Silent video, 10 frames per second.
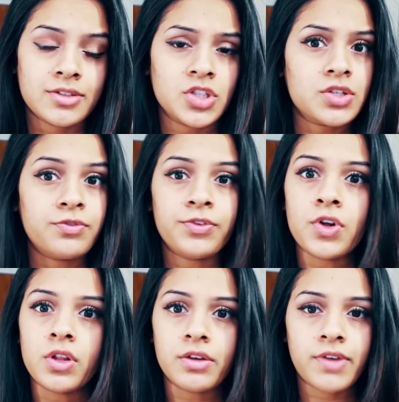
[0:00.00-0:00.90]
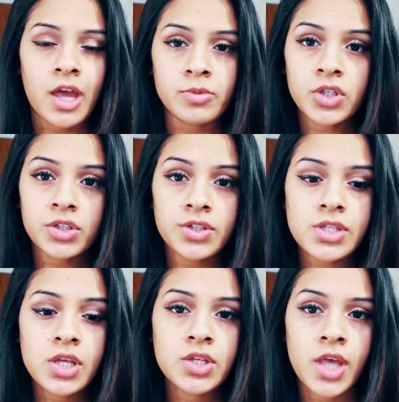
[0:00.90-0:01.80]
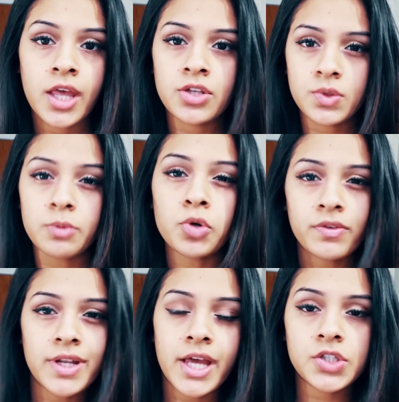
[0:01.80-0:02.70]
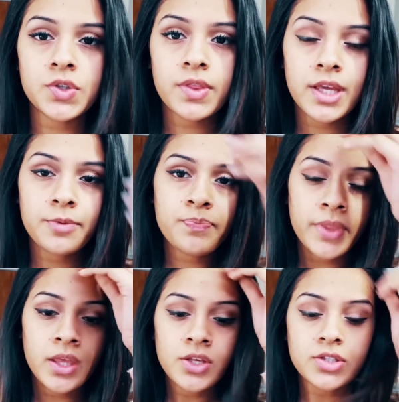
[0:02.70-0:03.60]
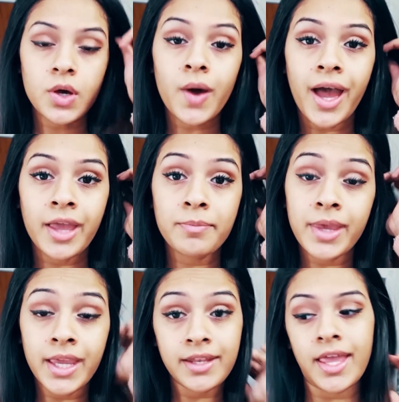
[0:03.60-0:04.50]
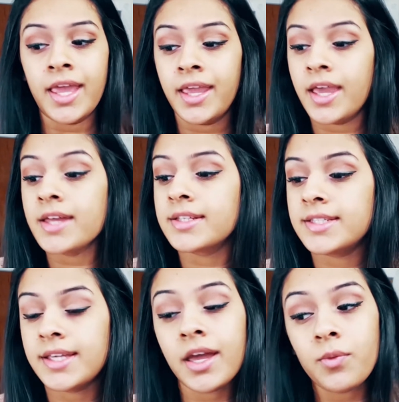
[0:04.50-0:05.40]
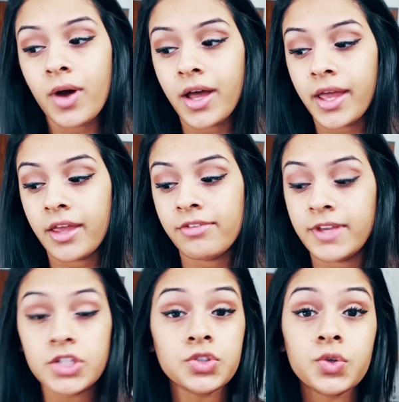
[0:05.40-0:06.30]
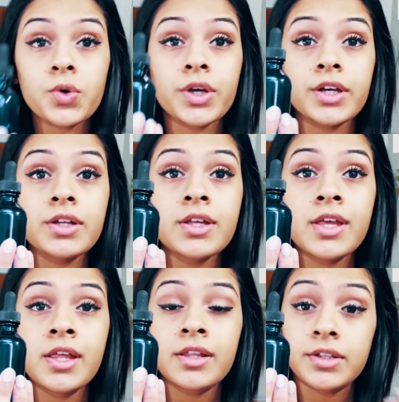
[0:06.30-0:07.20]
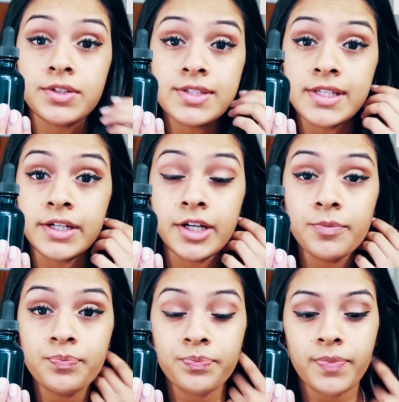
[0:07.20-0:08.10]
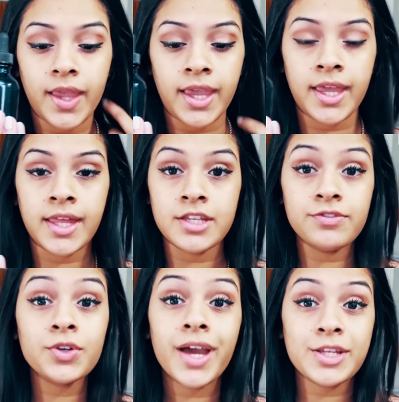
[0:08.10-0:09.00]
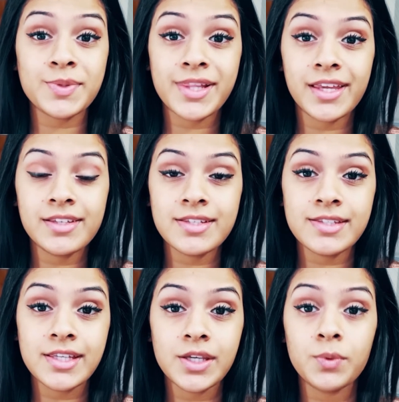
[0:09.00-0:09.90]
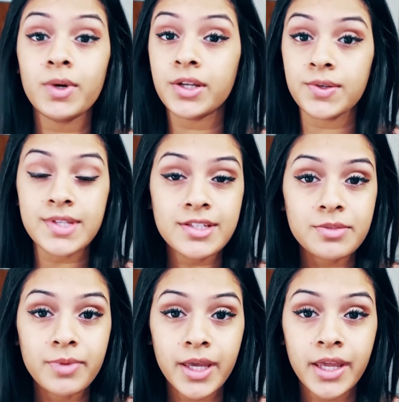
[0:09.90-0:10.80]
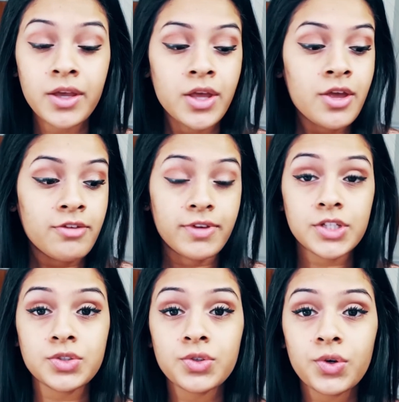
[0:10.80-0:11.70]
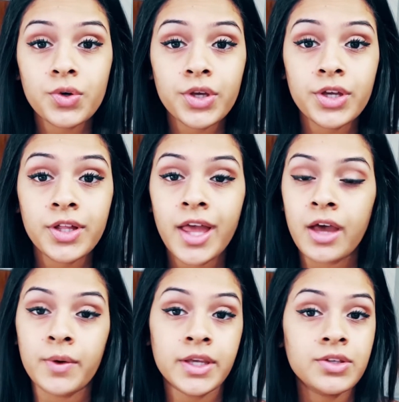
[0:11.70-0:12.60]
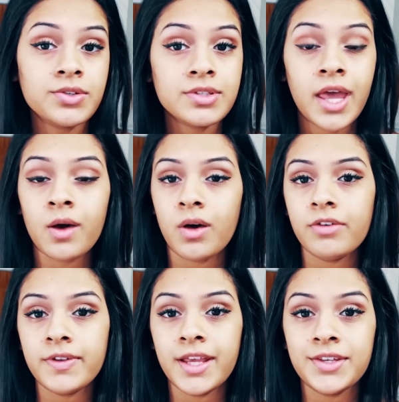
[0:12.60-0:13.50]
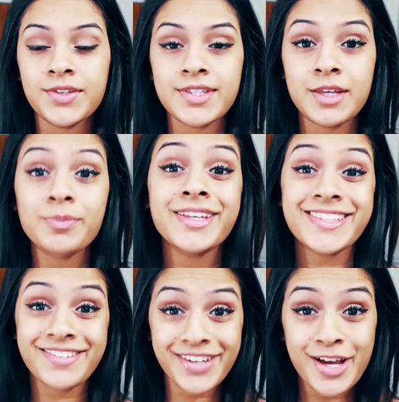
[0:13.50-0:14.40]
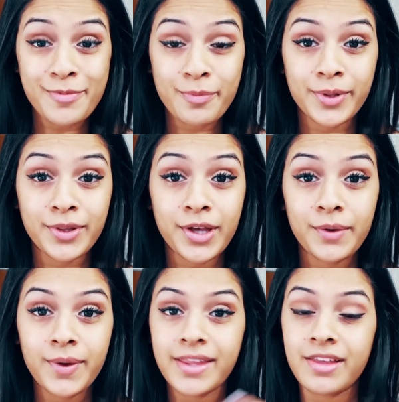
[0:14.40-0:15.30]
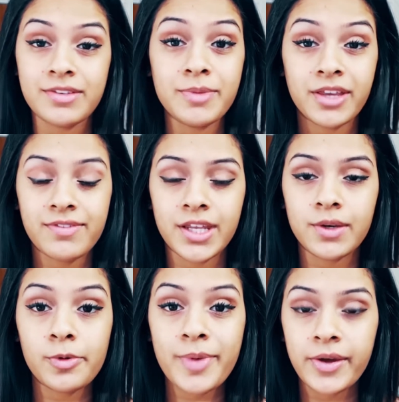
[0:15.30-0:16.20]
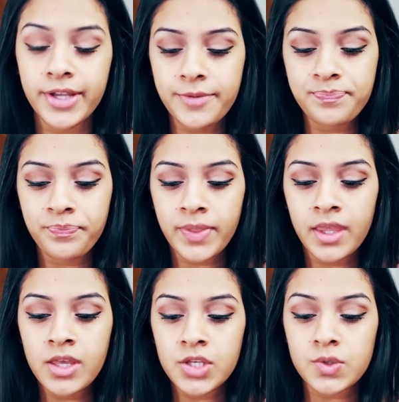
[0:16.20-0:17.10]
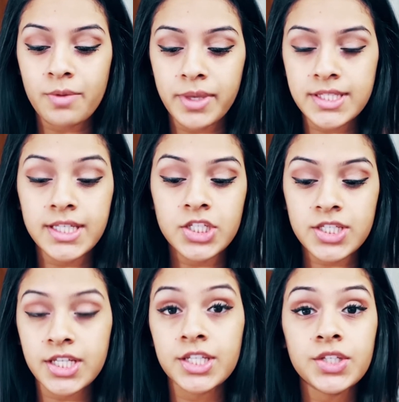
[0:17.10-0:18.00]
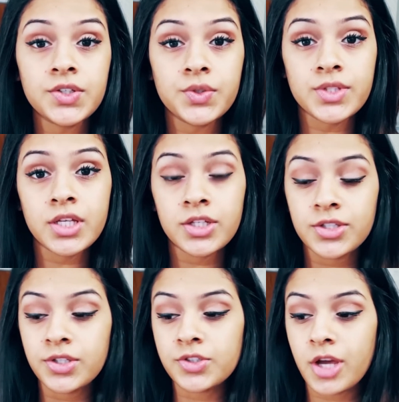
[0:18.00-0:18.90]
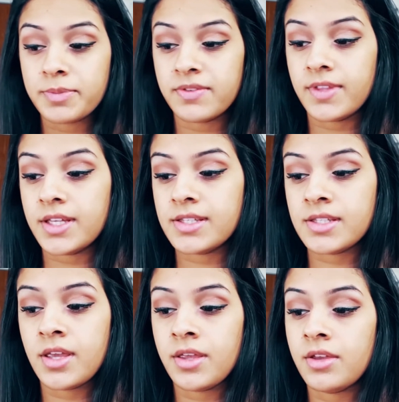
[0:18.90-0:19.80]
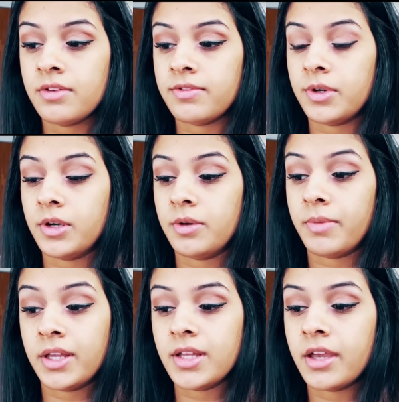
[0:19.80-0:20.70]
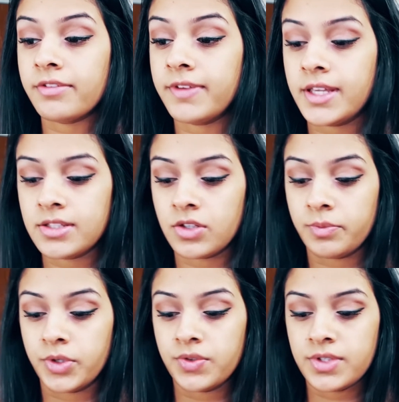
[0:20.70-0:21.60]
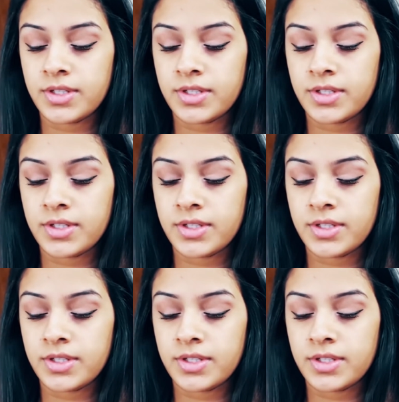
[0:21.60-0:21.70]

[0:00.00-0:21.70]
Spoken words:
just full of chemicals and doing more of a natural thing. So I made a DIY facial oil little serum, and if you guys would like to see what goes into my facial oil, how I use it, how often I use it, please leave a comment below. I'd love to make a video about it. So I'm basically just going to use 2 drops of this for my entire face almost.